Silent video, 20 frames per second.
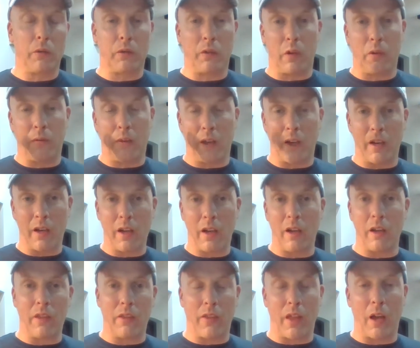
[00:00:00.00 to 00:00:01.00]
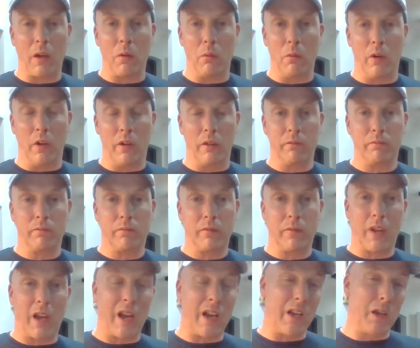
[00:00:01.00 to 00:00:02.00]
So if you like that one
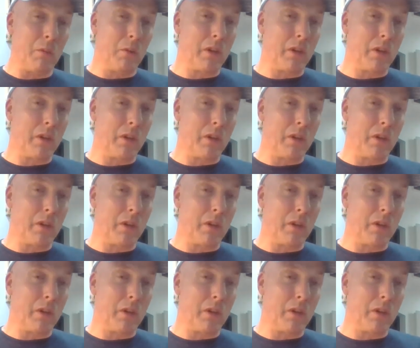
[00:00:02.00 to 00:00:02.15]
and you